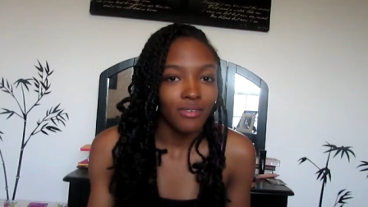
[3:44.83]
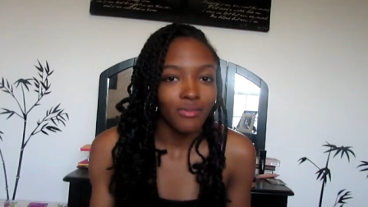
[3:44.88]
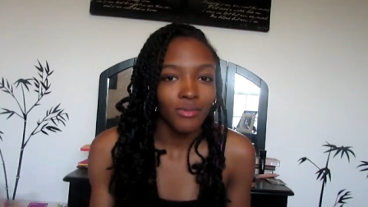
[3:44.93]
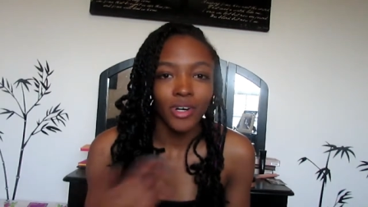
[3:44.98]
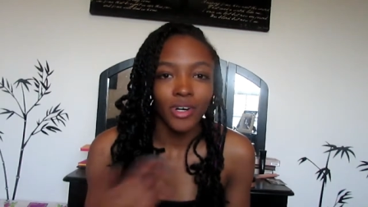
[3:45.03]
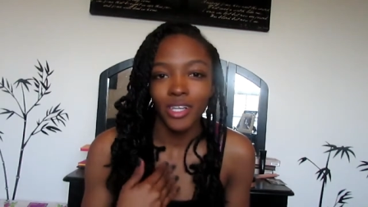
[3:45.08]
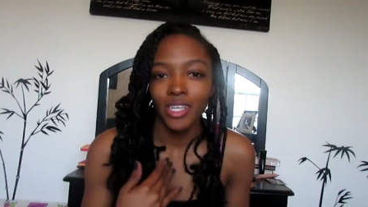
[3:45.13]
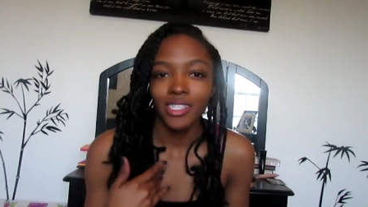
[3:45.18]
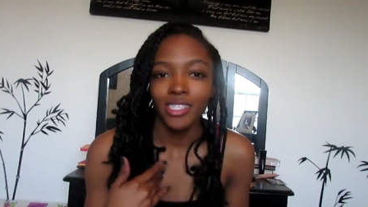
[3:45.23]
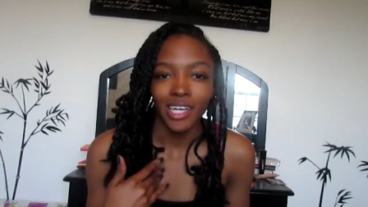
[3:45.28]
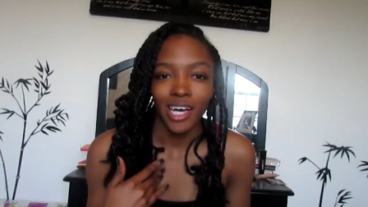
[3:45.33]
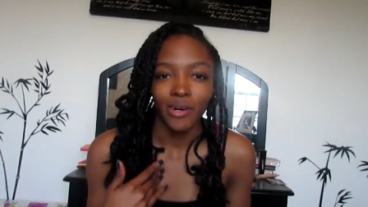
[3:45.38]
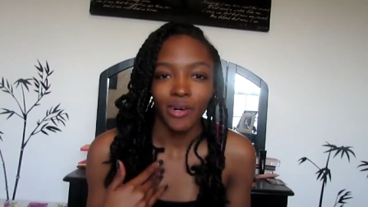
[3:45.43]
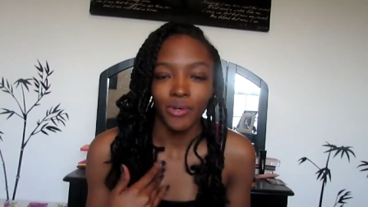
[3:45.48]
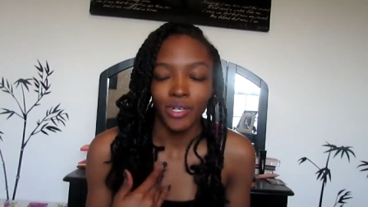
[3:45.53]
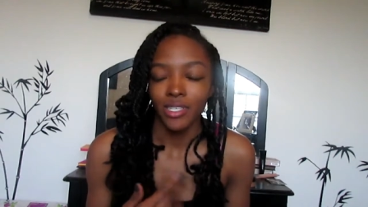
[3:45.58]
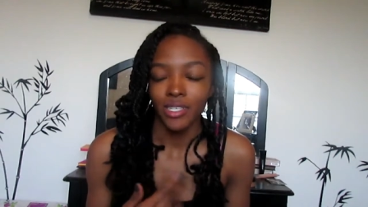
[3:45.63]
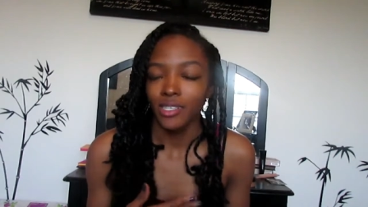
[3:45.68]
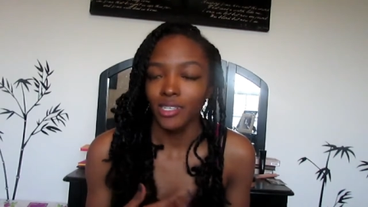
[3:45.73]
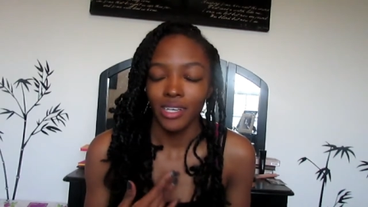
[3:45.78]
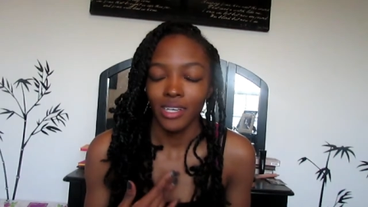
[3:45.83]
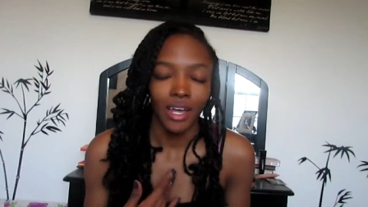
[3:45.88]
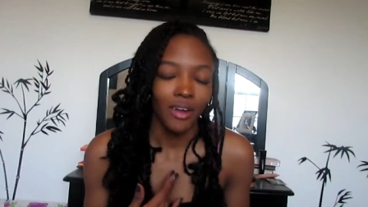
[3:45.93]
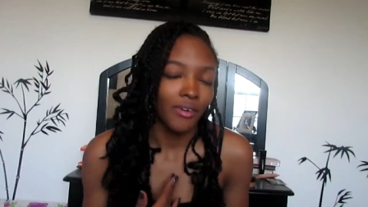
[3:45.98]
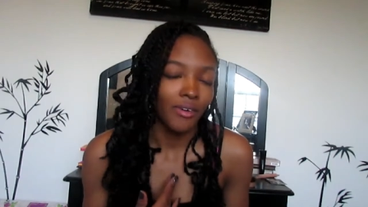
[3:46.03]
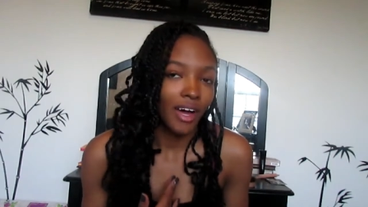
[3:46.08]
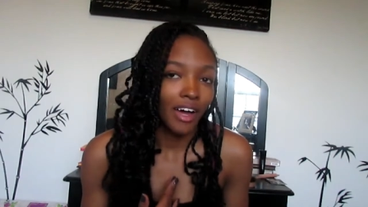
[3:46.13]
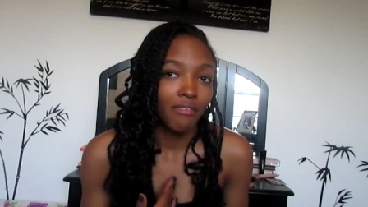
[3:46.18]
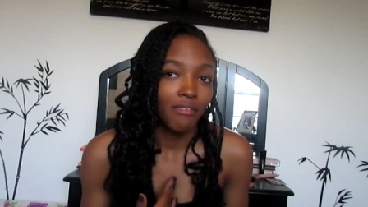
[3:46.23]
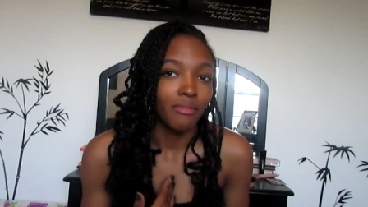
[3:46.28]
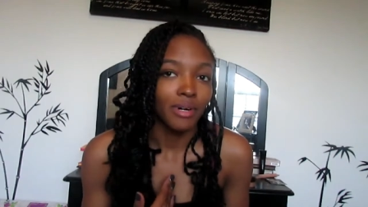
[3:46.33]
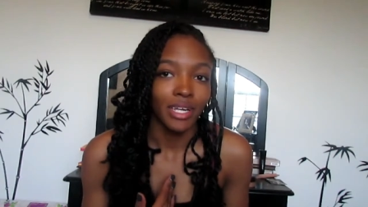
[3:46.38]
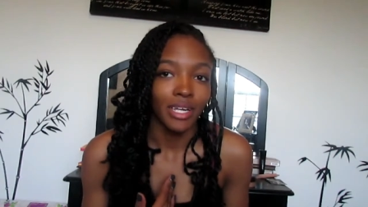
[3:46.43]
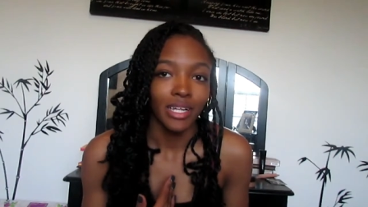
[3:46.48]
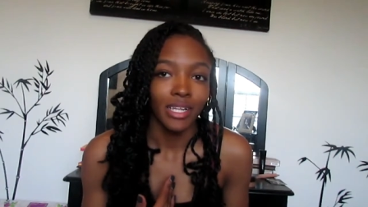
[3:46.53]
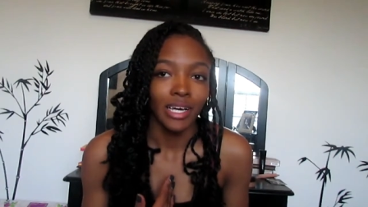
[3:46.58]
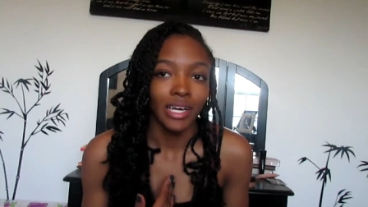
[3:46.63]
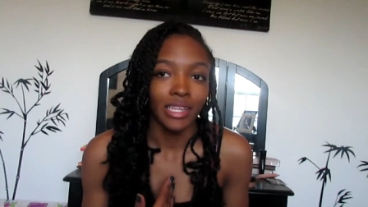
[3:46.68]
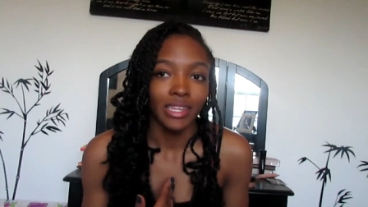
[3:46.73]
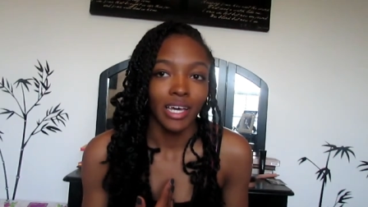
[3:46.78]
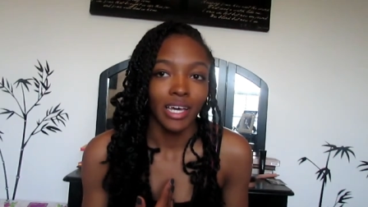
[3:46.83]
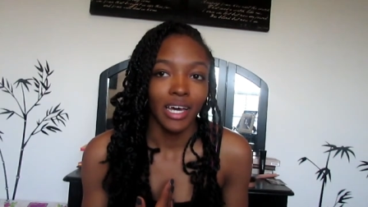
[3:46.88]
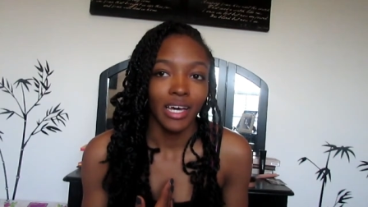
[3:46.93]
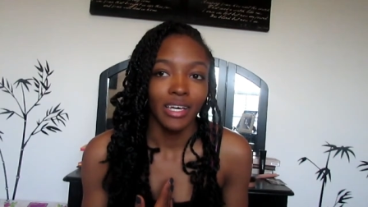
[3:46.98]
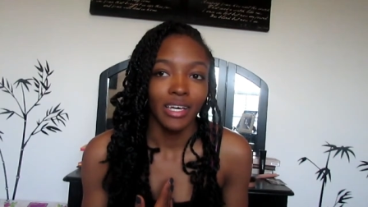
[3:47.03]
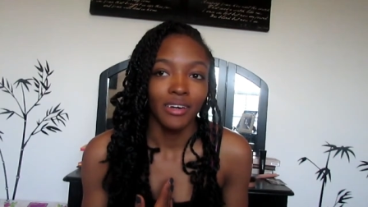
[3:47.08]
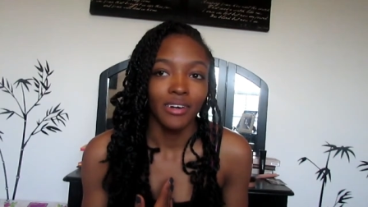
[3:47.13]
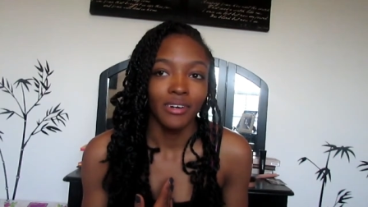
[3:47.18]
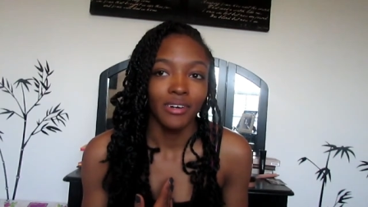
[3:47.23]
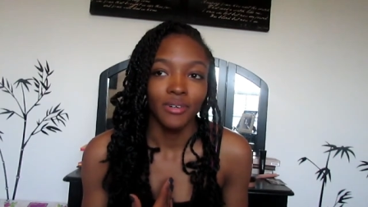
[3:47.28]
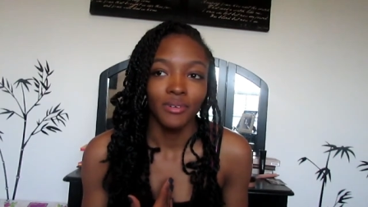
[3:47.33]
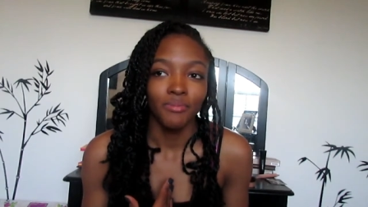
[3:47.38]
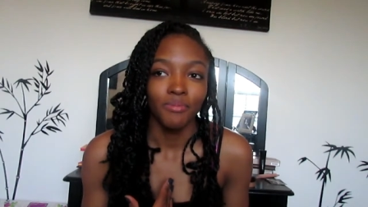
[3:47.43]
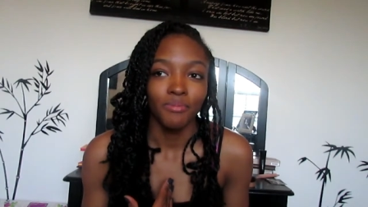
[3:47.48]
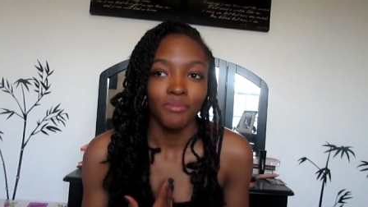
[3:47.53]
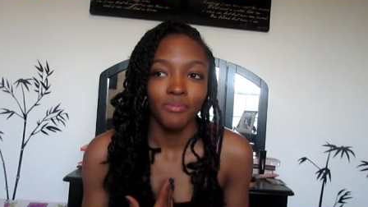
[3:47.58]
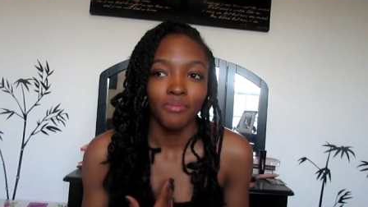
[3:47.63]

Well, at least I was, because I don't have money like that, y'all.